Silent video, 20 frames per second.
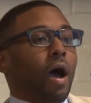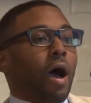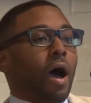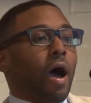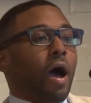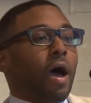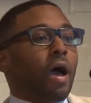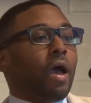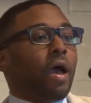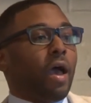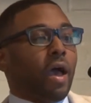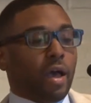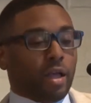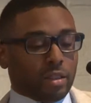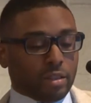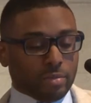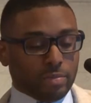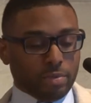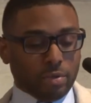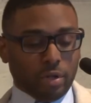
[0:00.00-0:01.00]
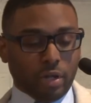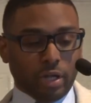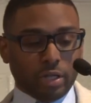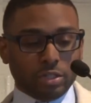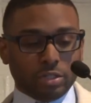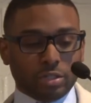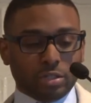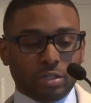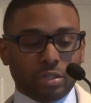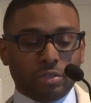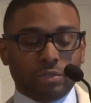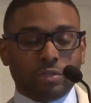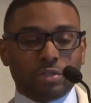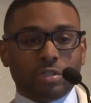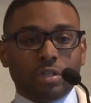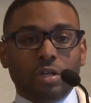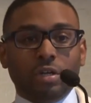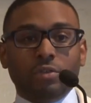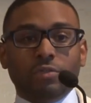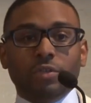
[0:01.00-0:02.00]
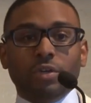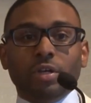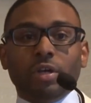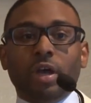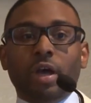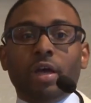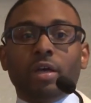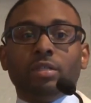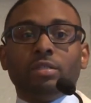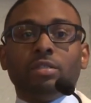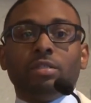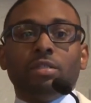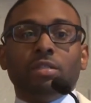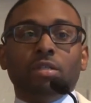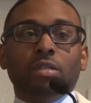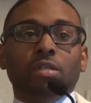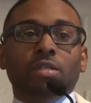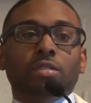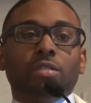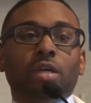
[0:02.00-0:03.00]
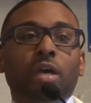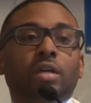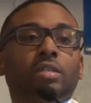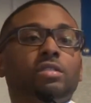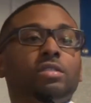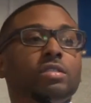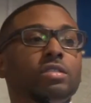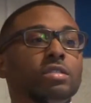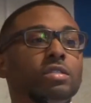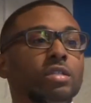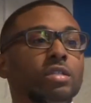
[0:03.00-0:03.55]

I had the pleasure of serving as the Texas